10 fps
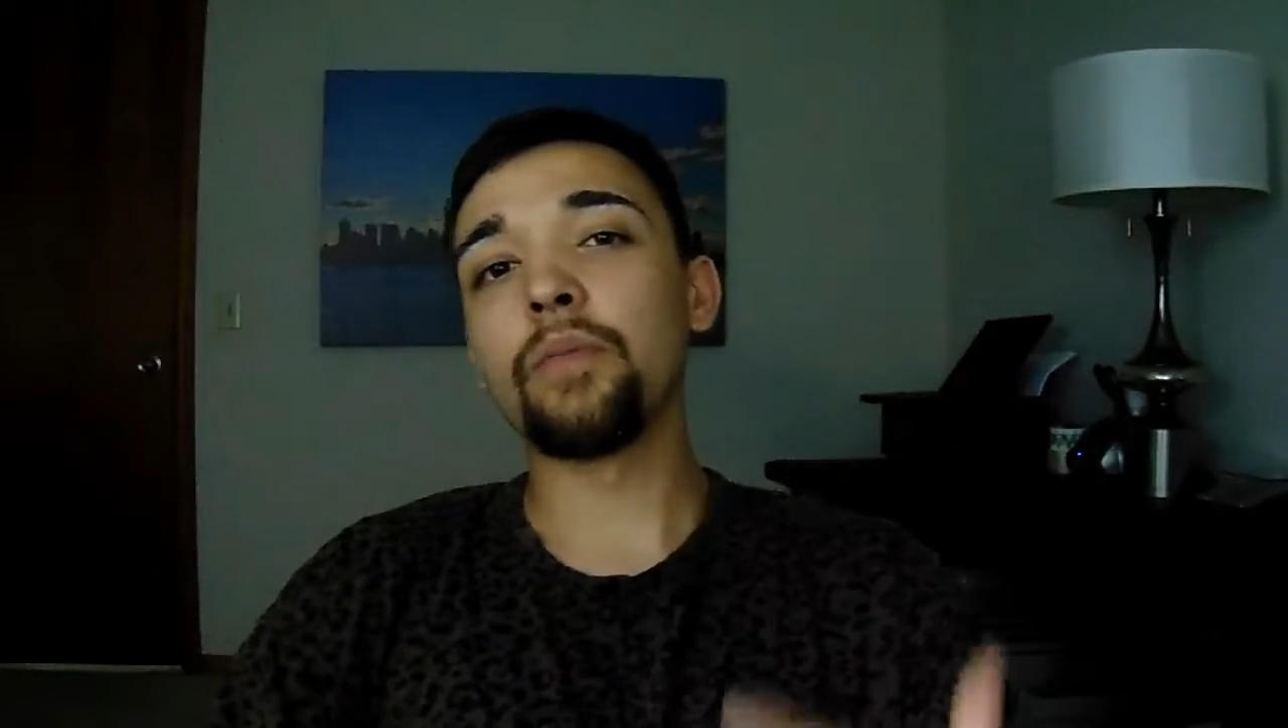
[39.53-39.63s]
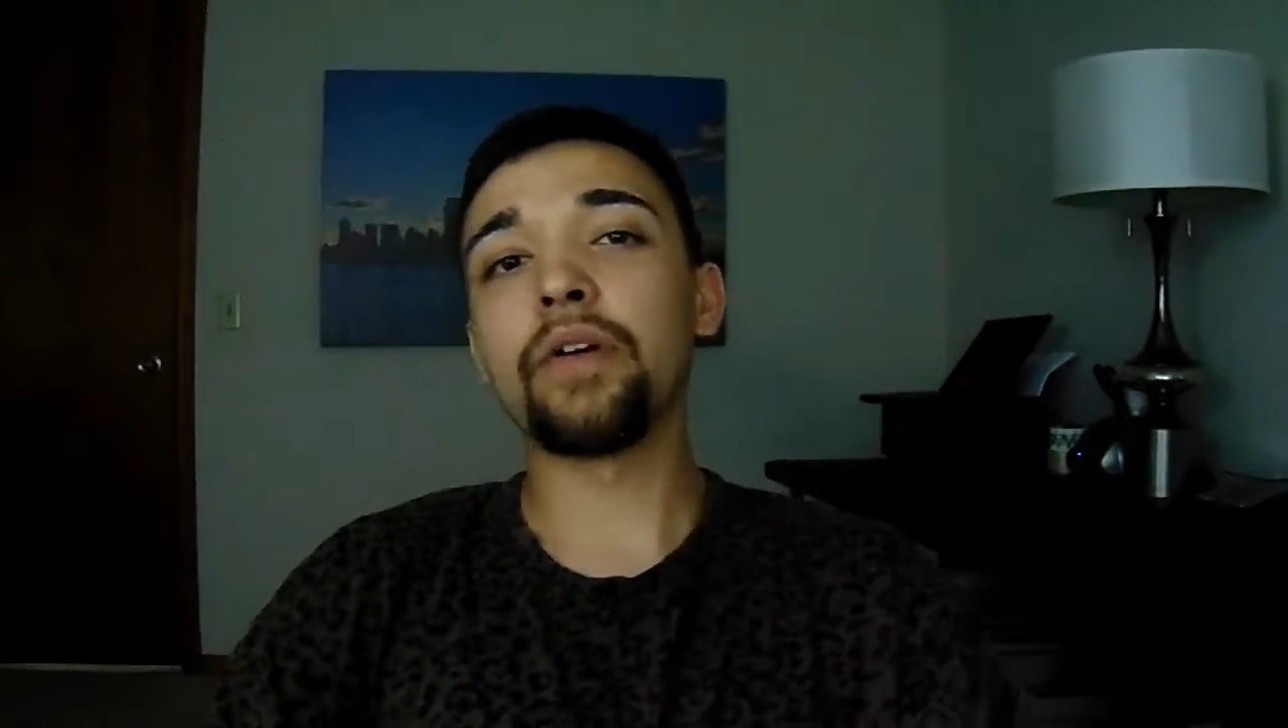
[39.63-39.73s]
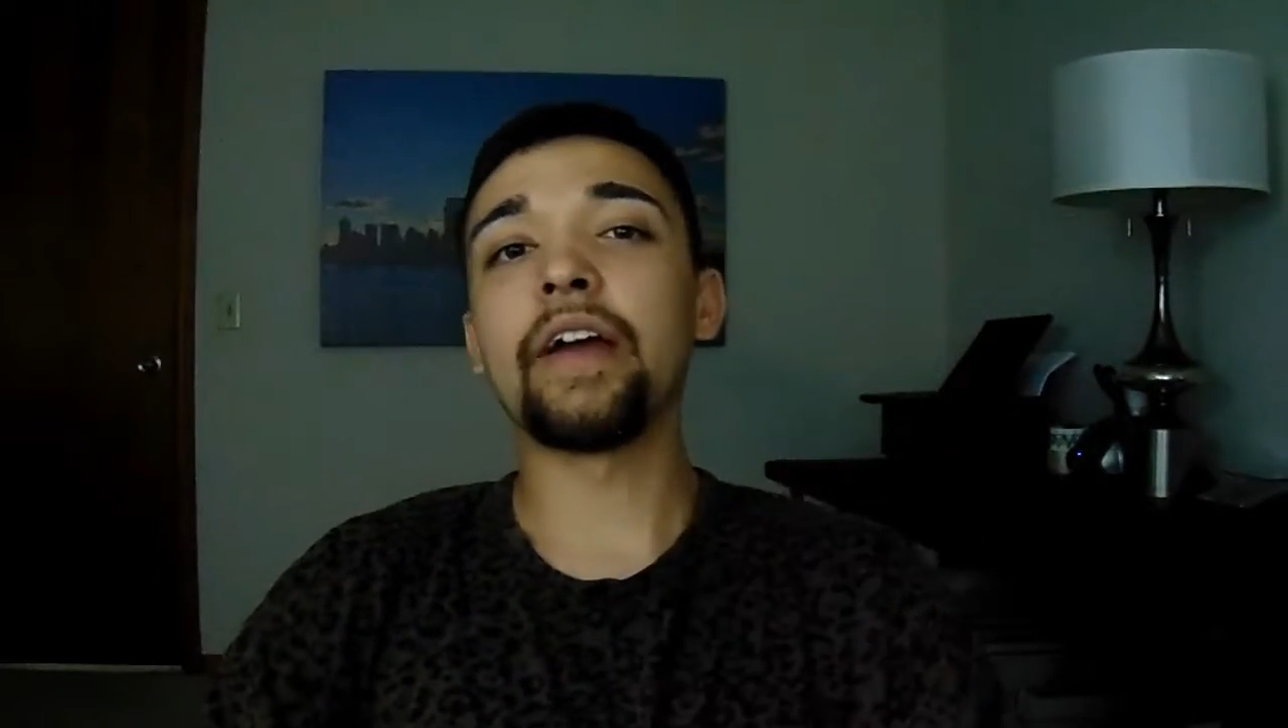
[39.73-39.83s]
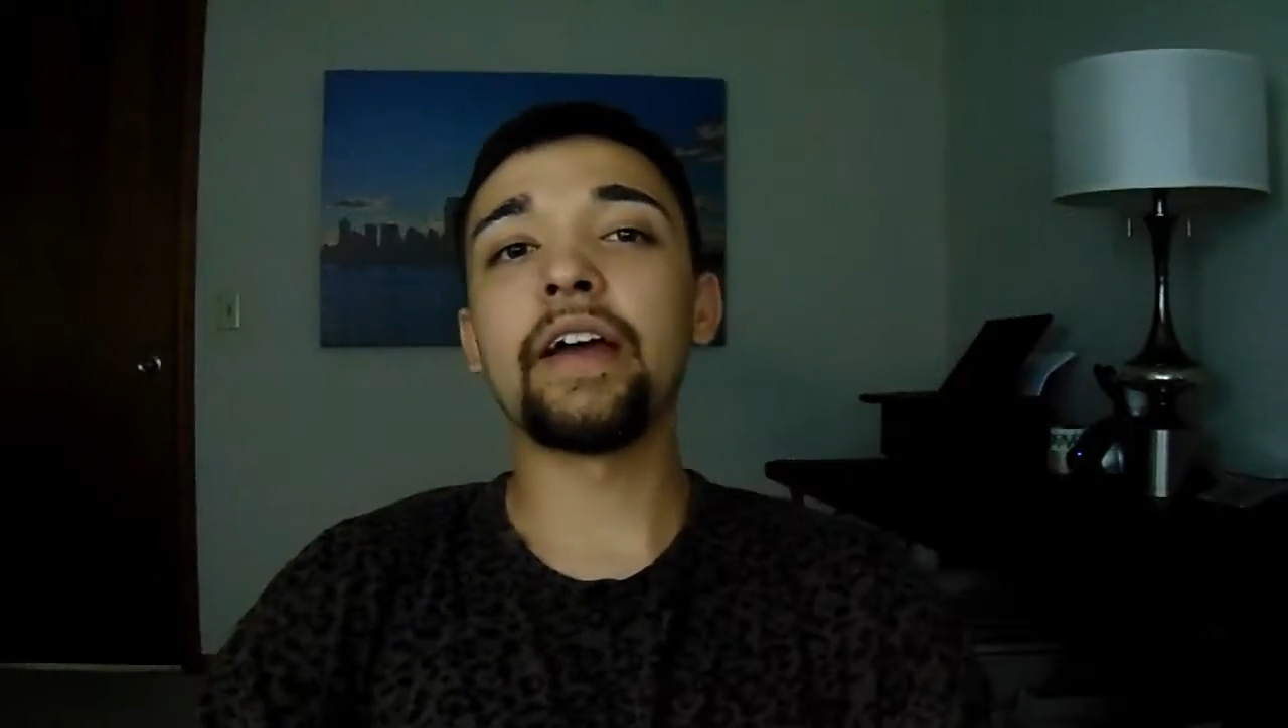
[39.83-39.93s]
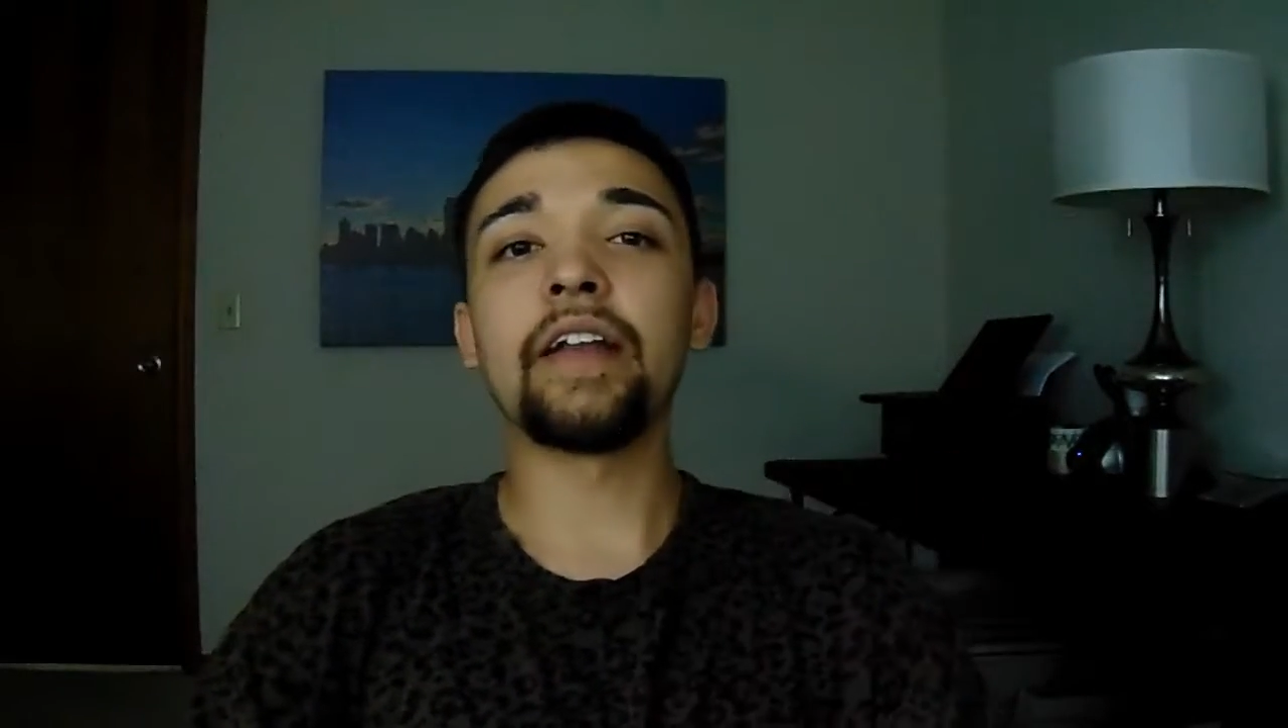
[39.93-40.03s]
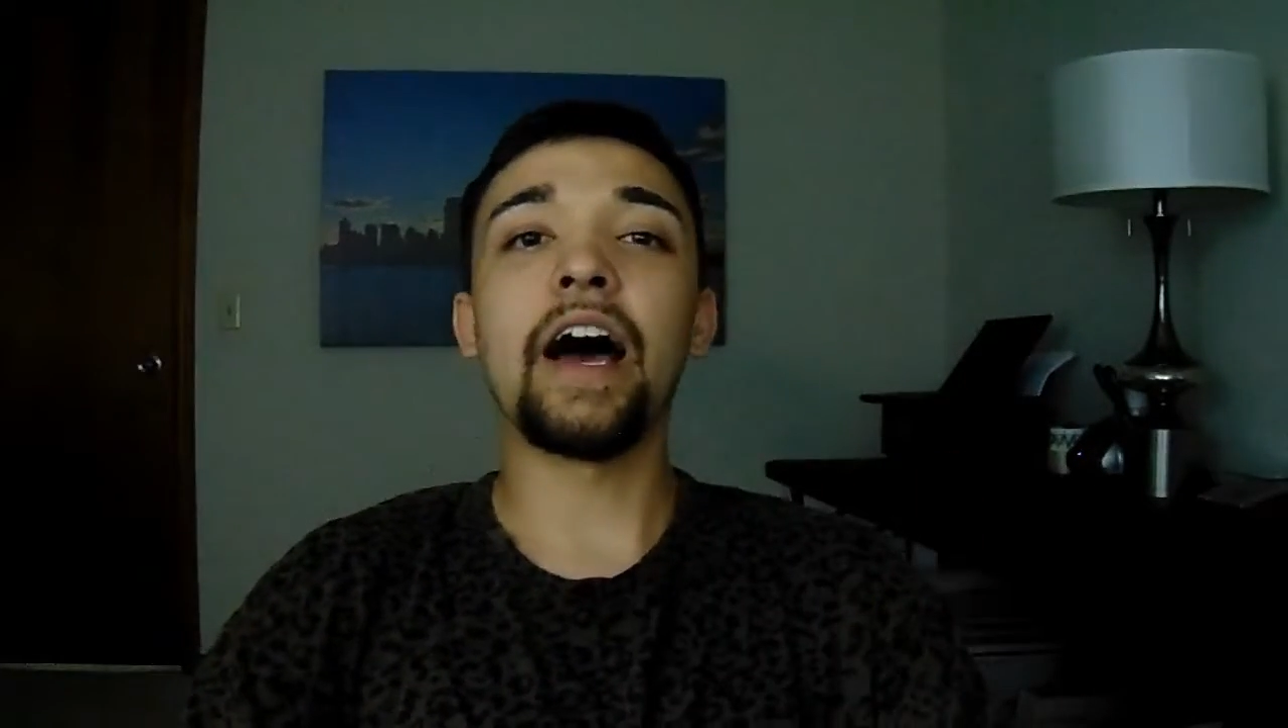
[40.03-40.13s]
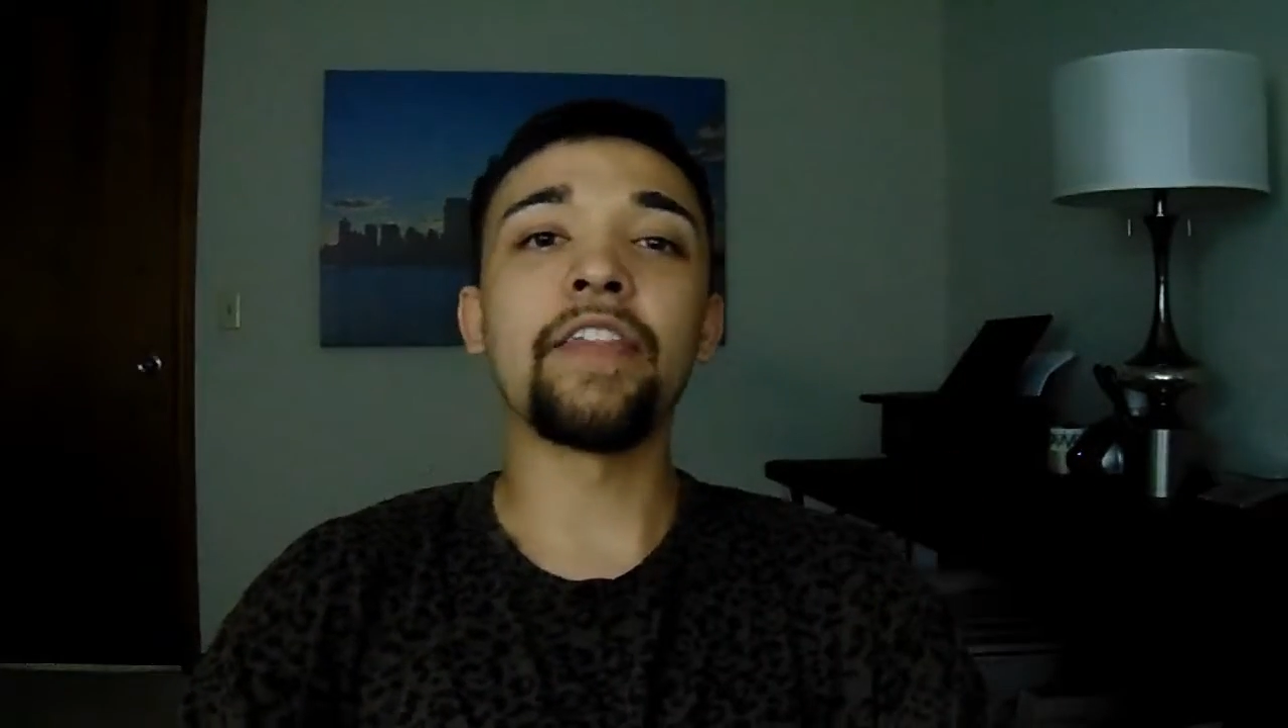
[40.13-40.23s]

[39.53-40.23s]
own brand